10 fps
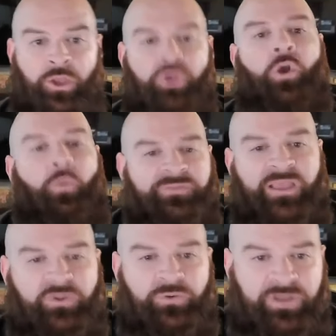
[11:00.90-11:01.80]
You know what
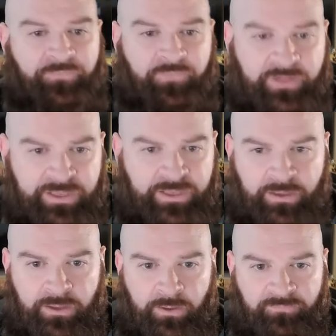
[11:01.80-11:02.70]
they do
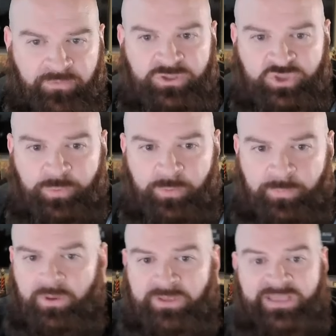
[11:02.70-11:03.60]
differently for the Super
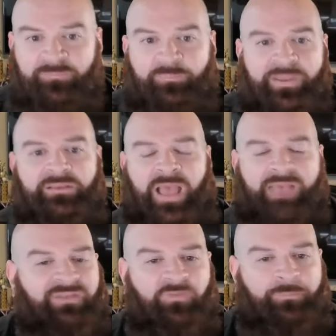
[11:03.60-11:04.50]
Bowl? Because
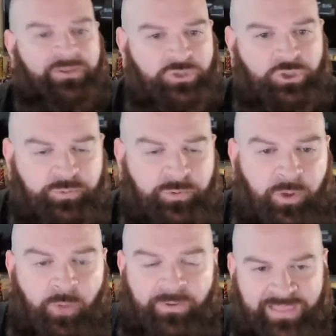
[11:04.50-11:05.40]
I've never been to the Super
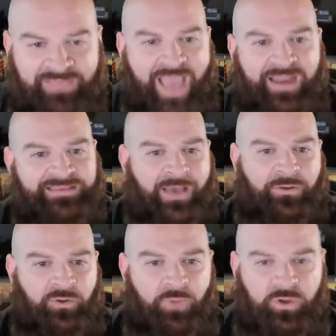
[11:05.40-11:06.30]
Bowl, but they've had it
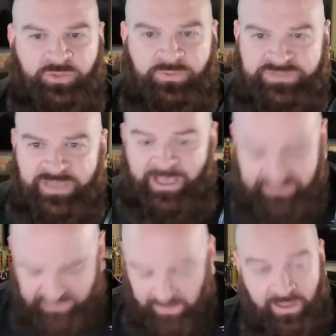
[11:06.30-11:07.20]
down here multiple
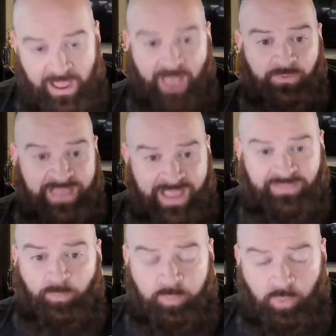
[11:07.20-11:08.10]
times. And when they
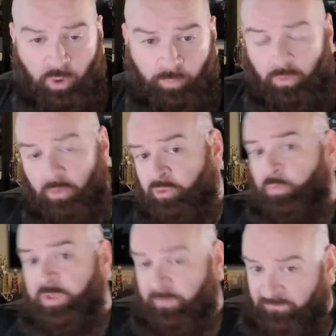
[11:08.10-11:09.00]
had the Pro Bowl the
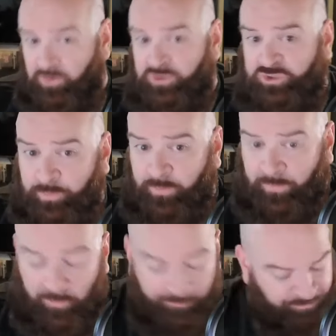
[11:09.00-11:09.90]
week before the Super
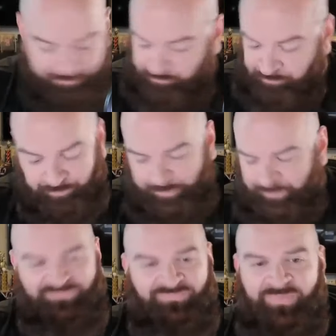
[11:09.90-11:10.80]
Bowl,
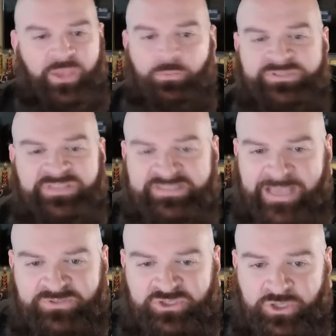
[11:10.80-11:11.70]
it was the
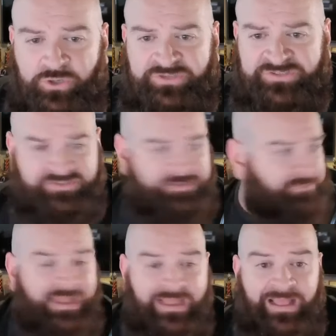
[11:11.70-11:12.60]
same security
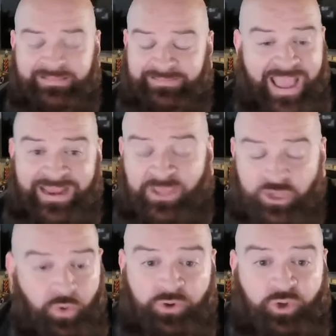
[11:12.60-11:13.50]
system.
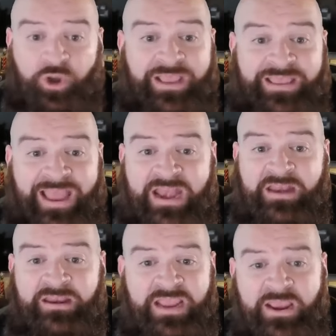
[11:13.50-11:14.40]
You couldn't get
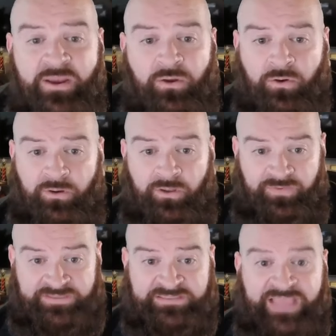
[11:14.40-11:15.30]
near
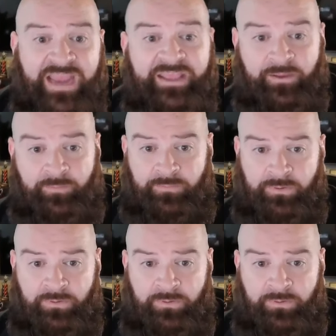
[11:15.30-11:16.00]
the stadium.